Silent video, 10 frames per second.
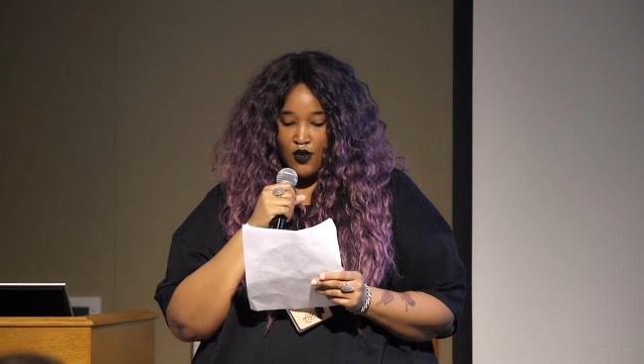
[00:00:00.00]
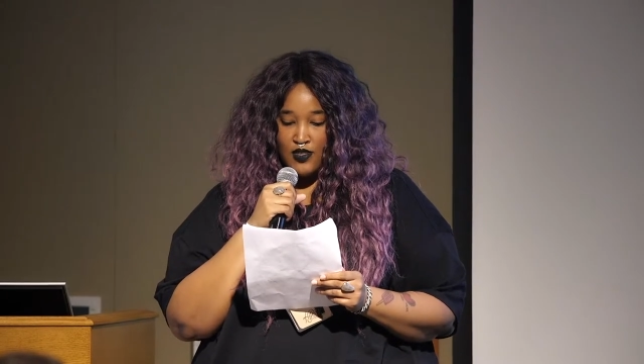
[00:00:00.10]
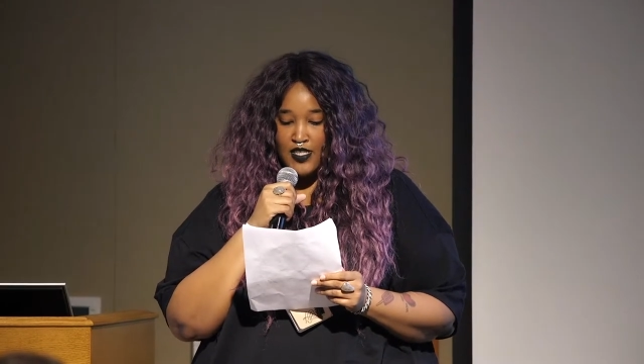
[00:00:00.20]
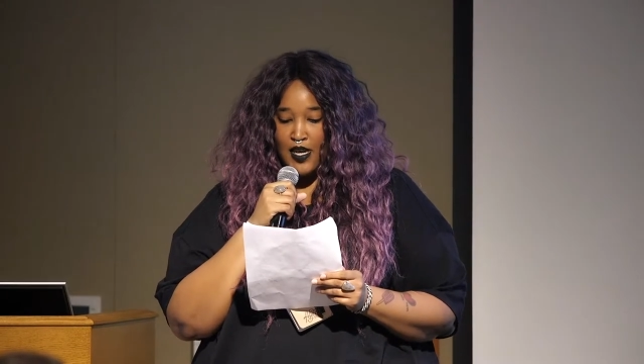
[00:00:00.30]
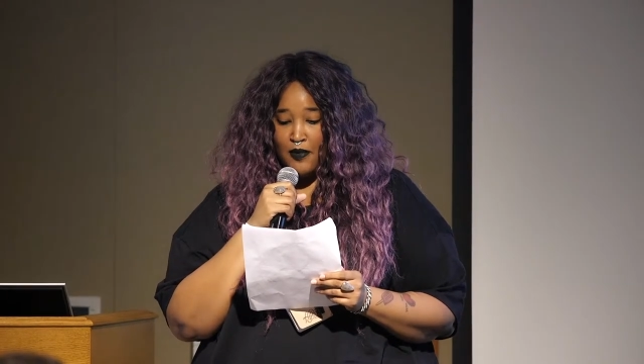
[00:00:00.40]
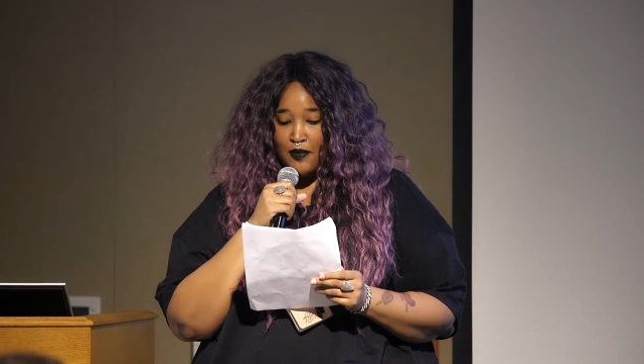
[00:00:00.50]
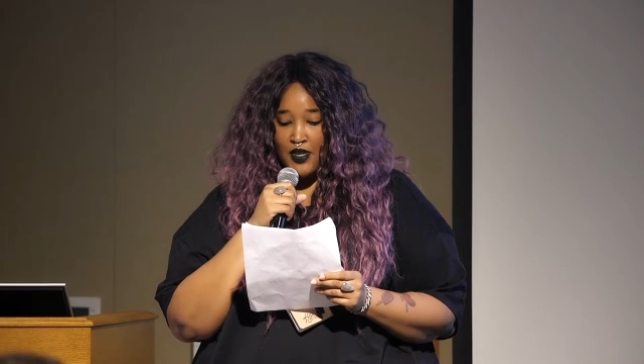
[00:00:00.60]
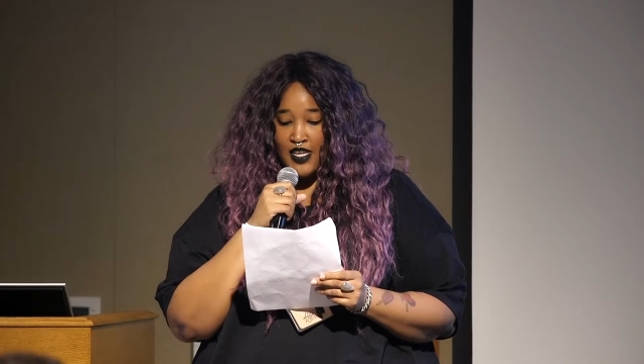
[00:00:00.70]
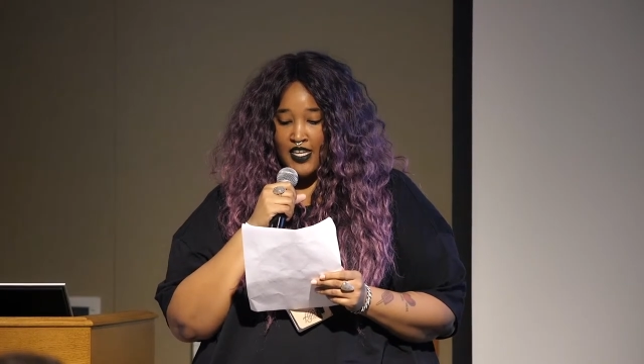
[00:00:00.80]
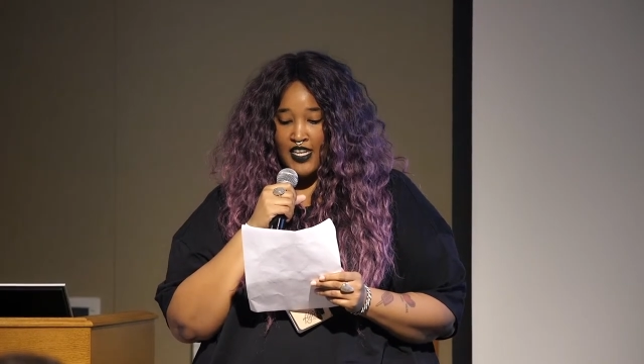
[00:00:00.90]
On top of
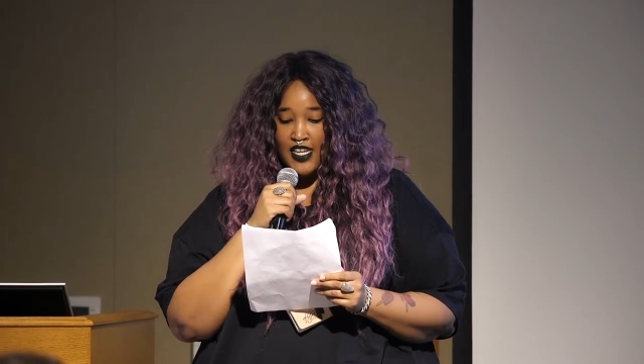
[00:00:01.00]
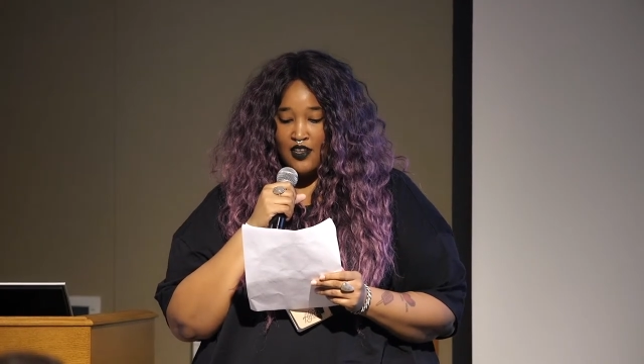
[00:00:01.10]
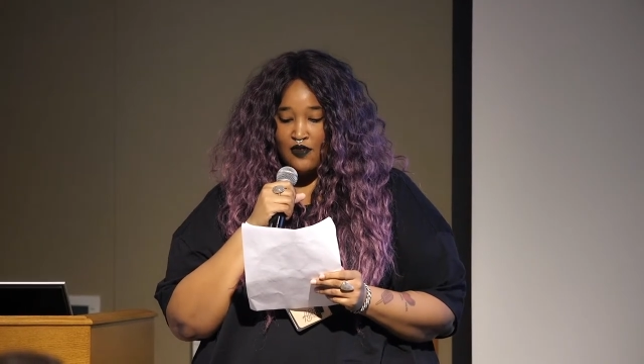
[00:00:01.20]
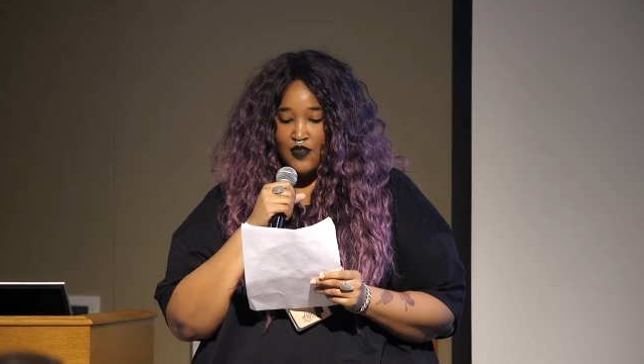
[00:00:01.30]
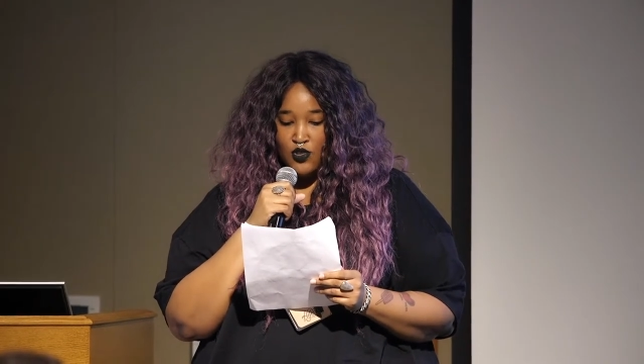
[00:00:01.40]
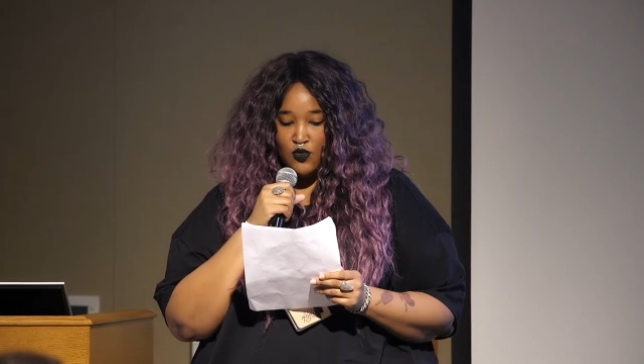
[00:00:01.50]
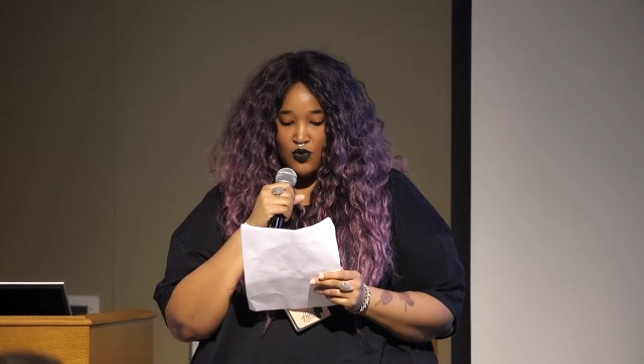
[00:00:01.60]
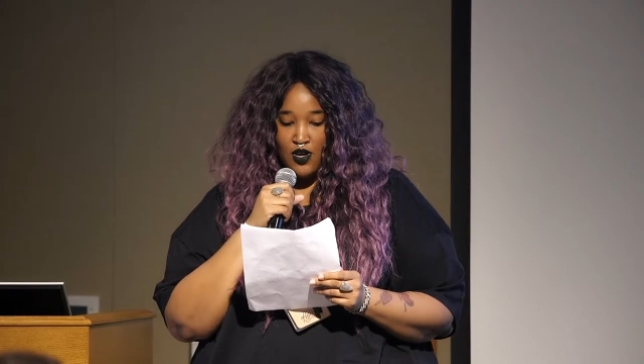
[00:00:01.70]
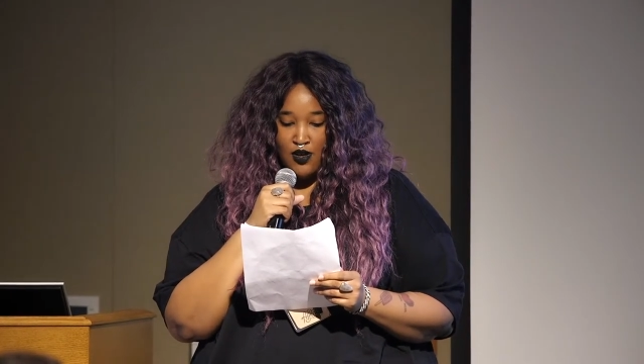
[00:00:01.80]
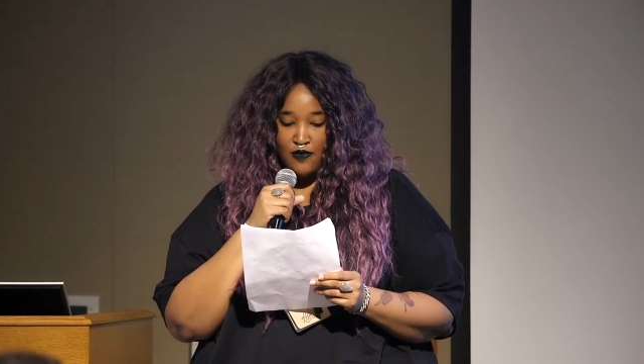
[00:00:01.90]
being an
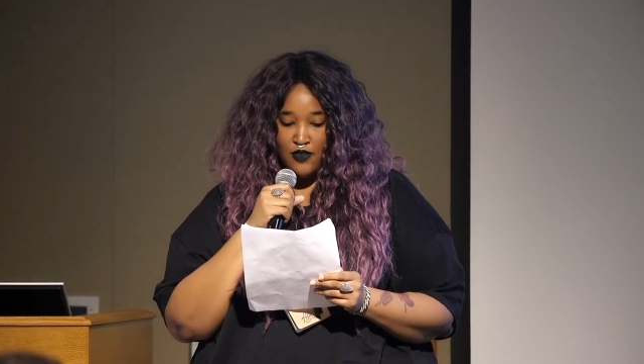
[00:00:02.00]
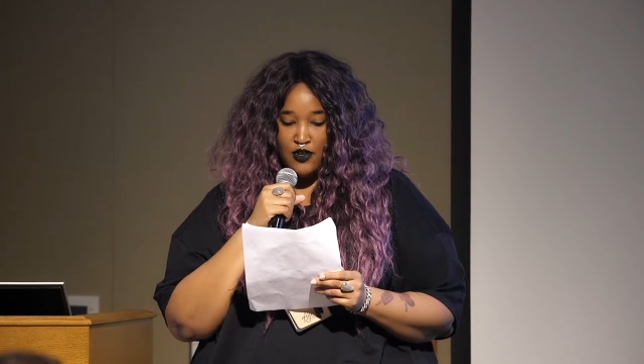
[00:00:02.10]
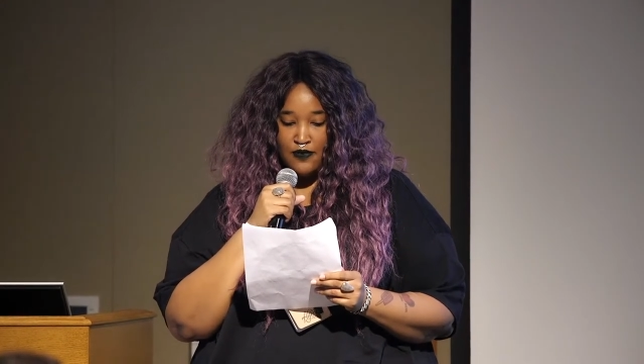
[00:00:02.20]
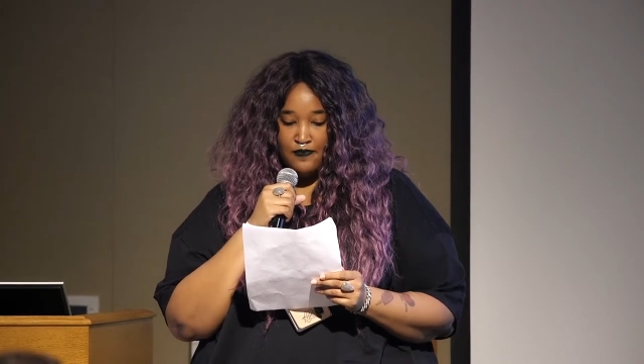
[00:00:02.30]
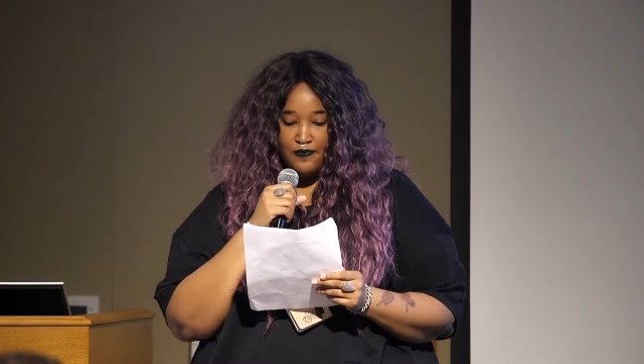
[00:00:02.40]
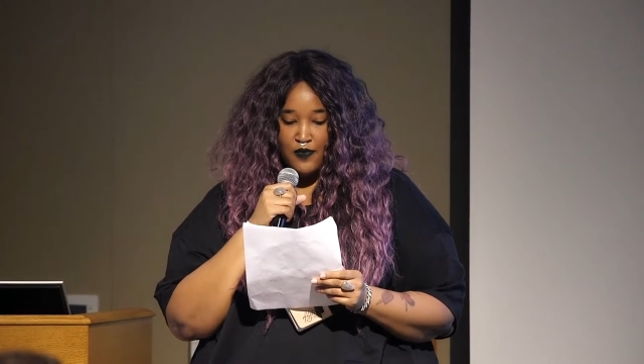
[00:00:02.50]
individual comfort,